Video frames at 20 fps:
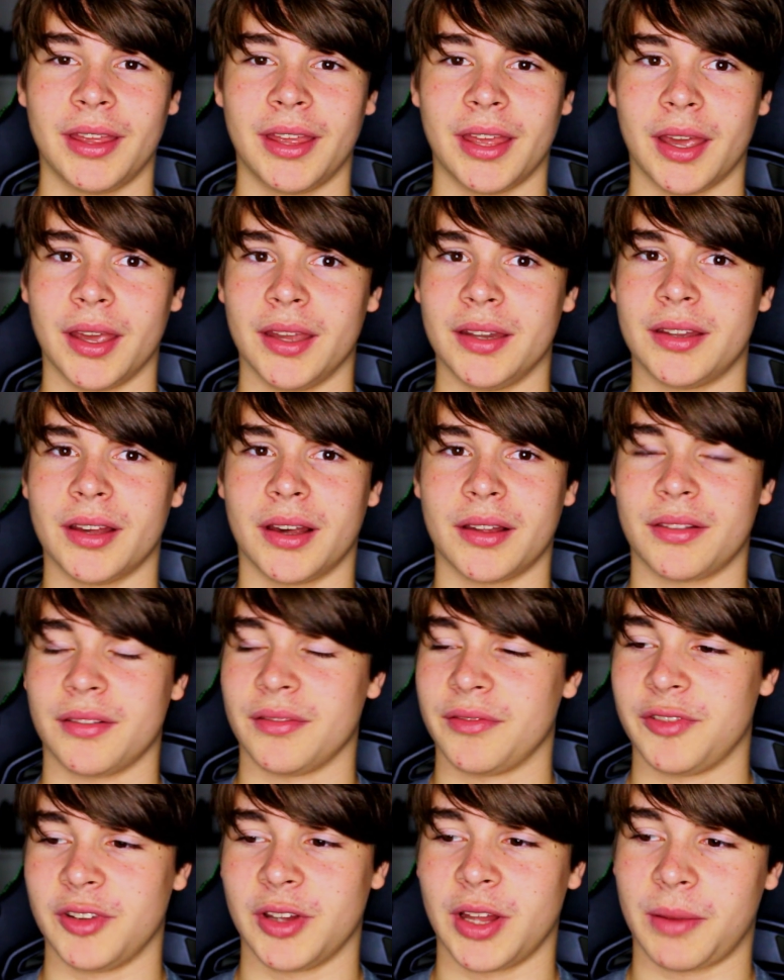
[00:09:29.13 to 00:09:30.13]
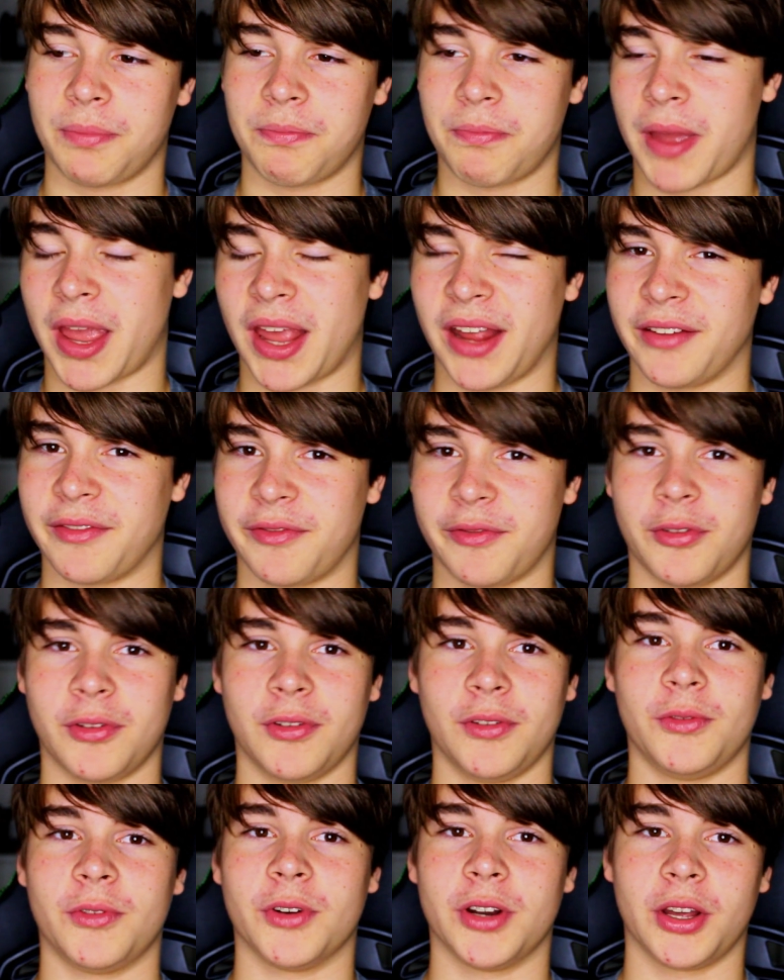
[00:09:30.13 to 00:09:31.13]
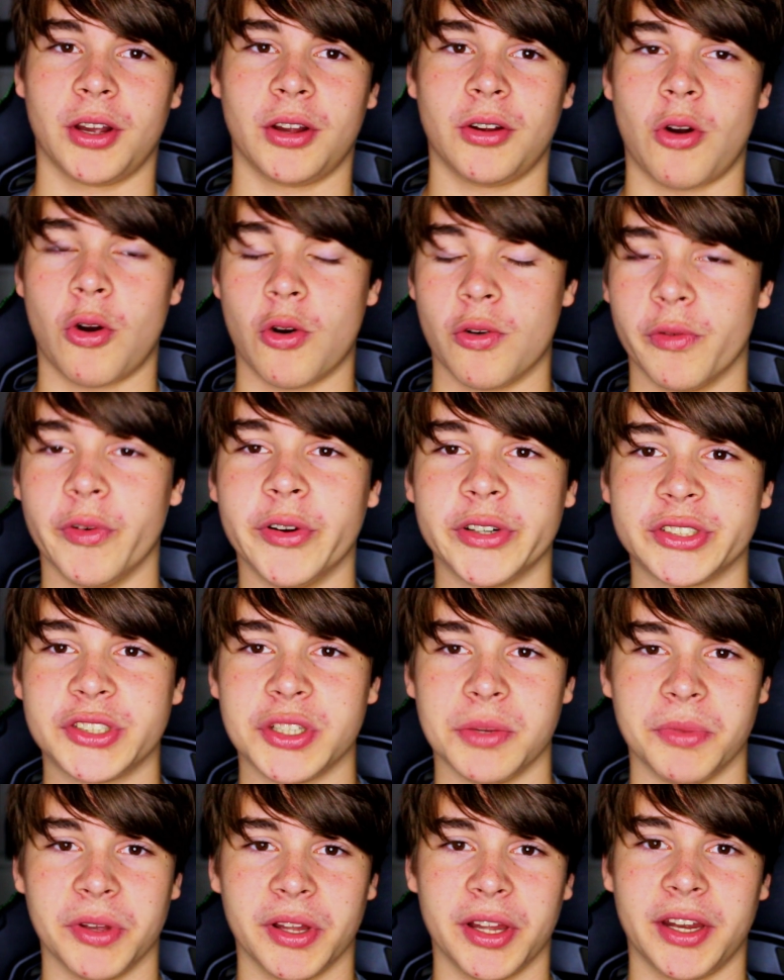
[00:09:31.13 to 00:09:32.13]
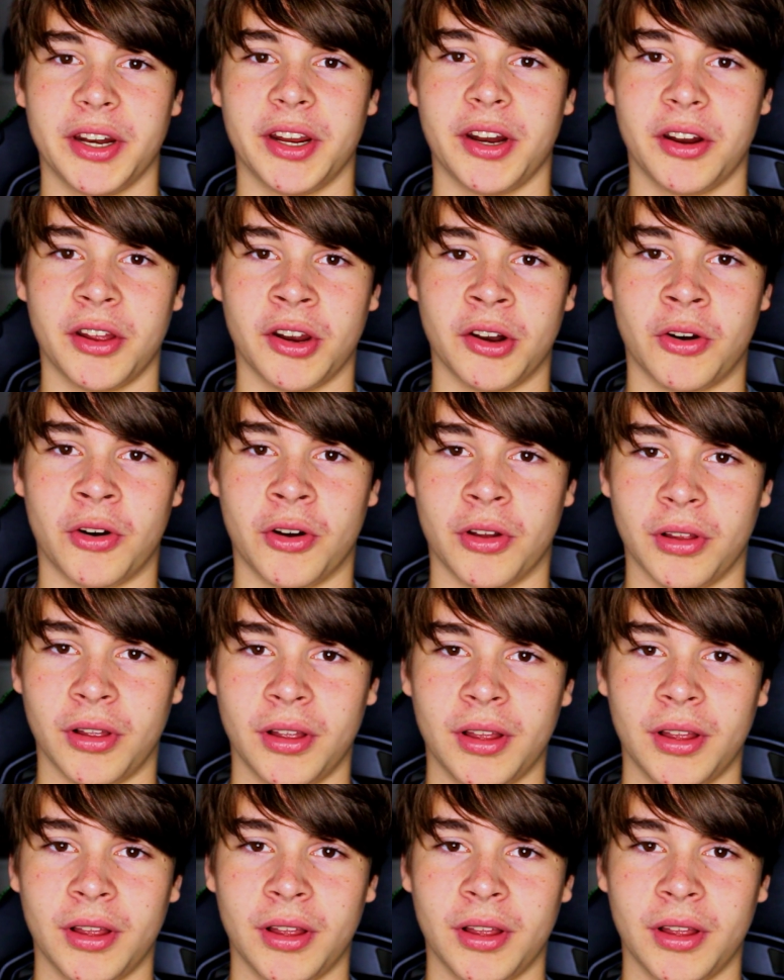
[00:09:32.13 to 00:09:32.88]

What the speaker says: and it doesn't feel like painful or like overstimulated at all.